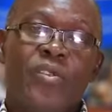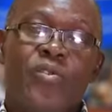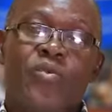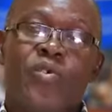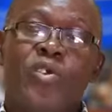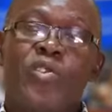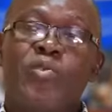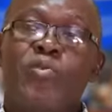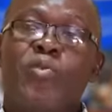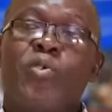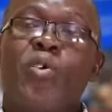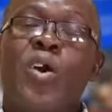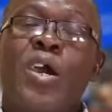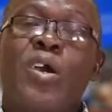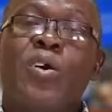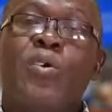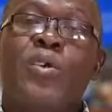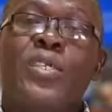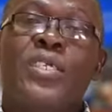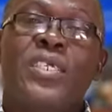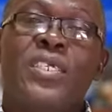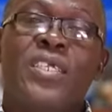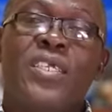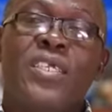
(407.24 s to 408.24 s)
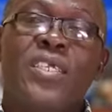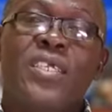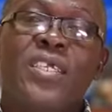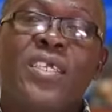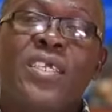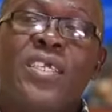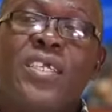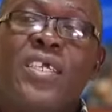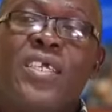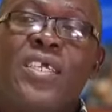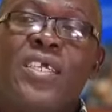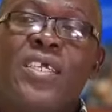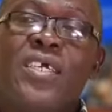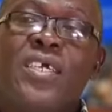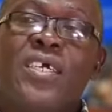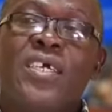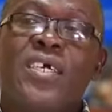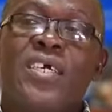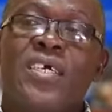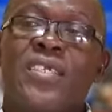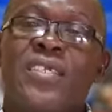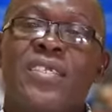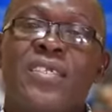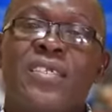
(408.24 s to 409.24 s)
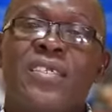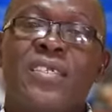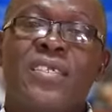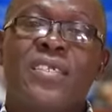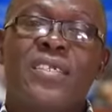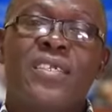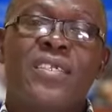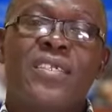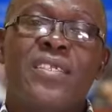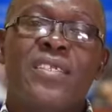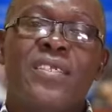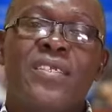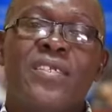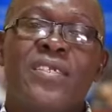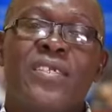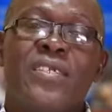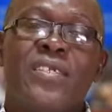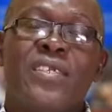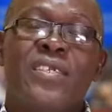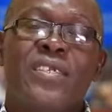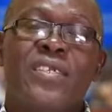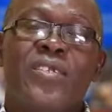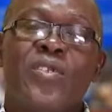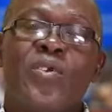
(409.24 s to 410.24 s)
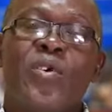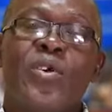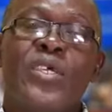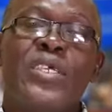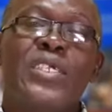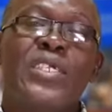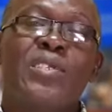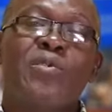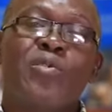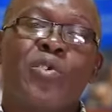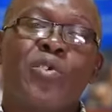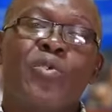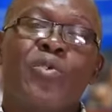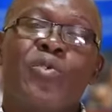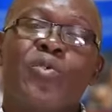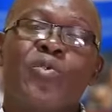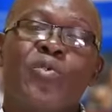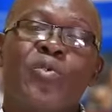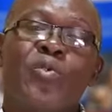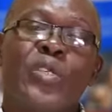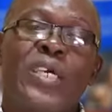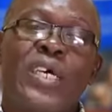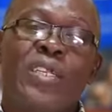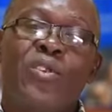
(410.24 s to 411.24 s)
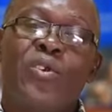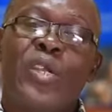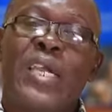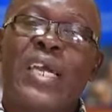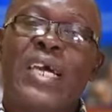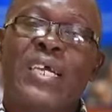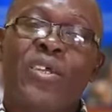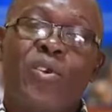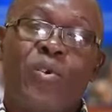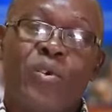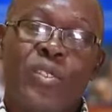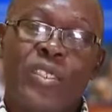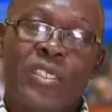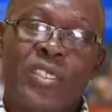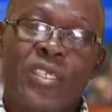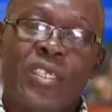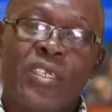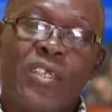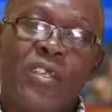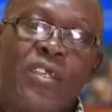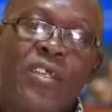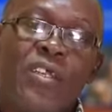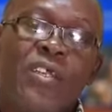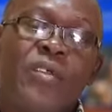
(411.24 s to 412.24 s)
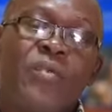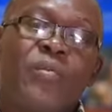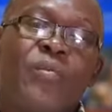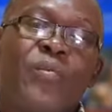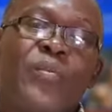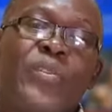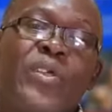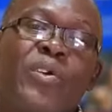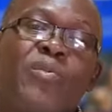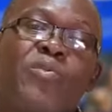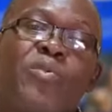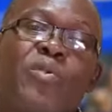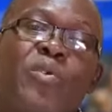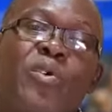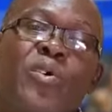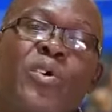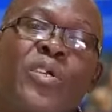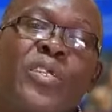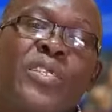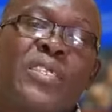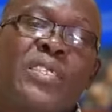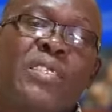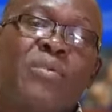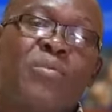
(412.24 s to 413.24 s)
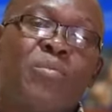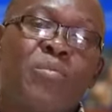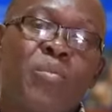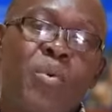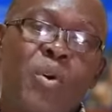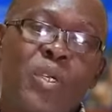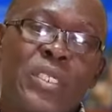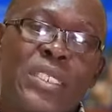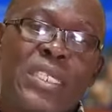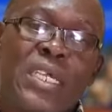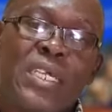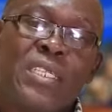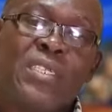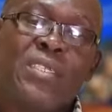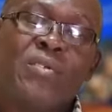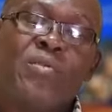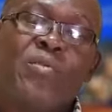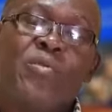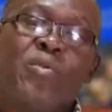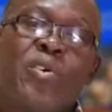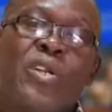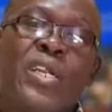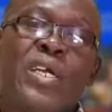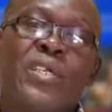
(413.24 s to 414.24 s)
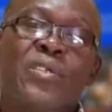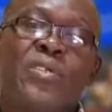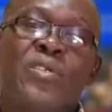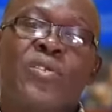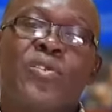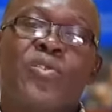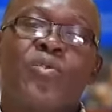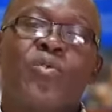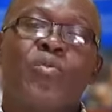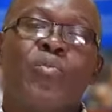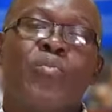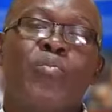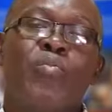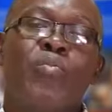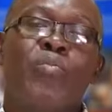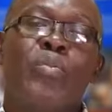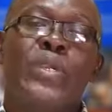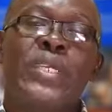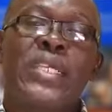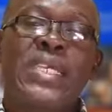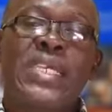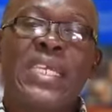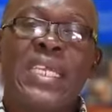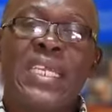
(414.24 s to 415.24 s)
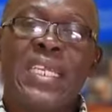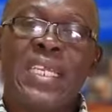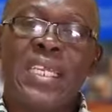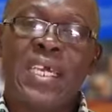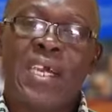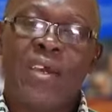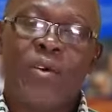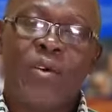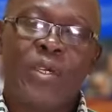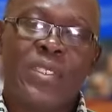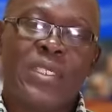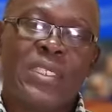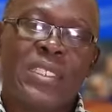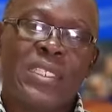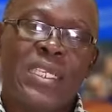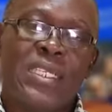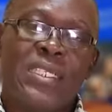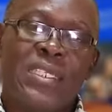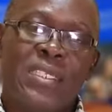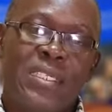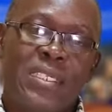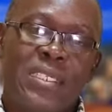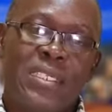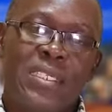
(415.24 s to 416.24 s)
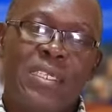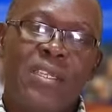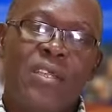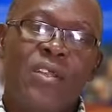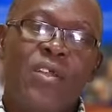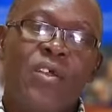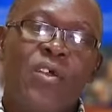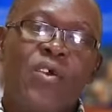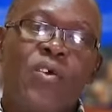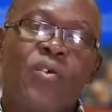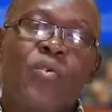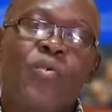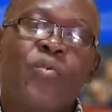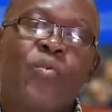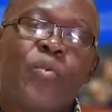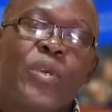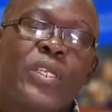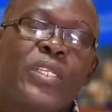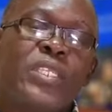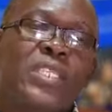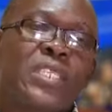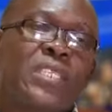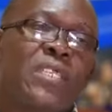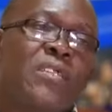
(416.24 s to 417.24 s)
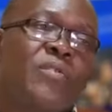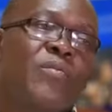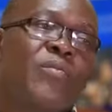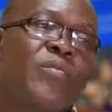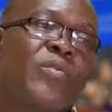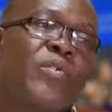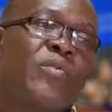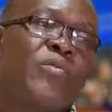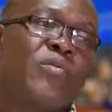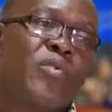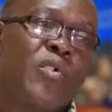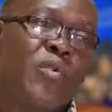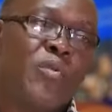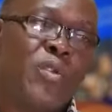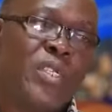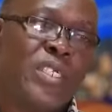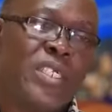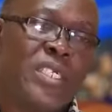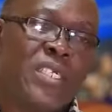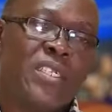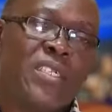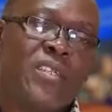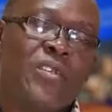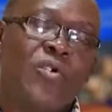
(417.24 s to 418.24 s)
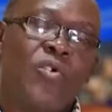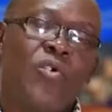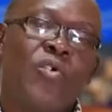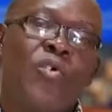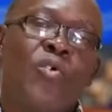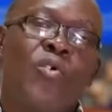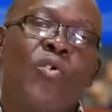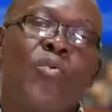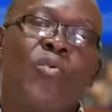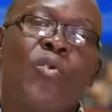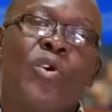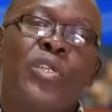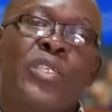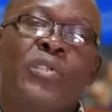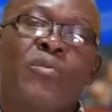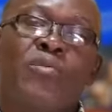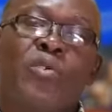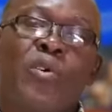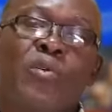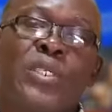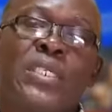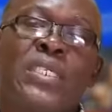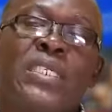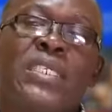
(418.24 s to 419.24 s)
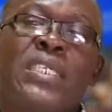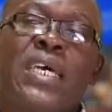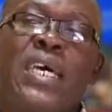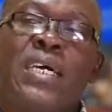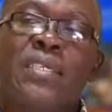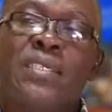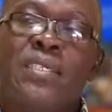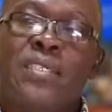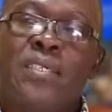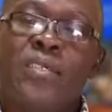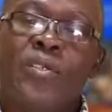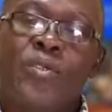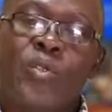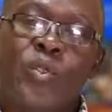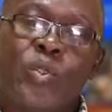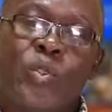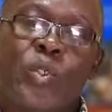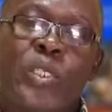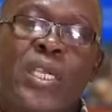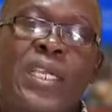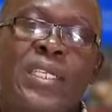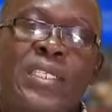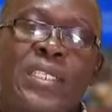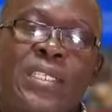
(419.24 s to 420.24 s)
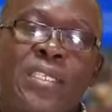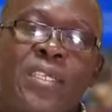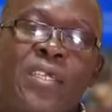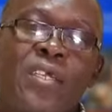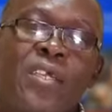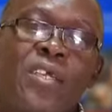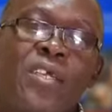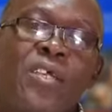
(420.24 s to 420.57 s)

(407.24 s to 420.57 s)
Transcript: 24 hours? It is not easy for you to do that. You cannot. Therefore, it is important for us to begin our studies with information, or what information does in society,